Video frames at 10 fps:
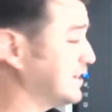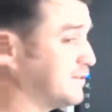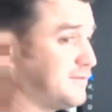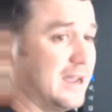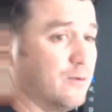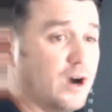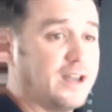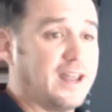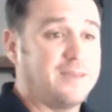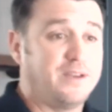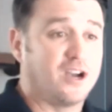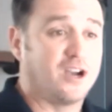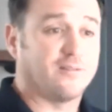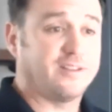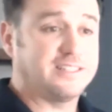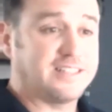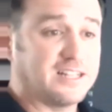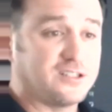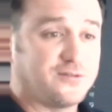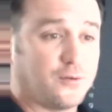identify what APRV
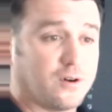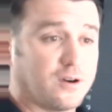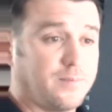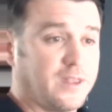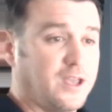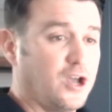stands for.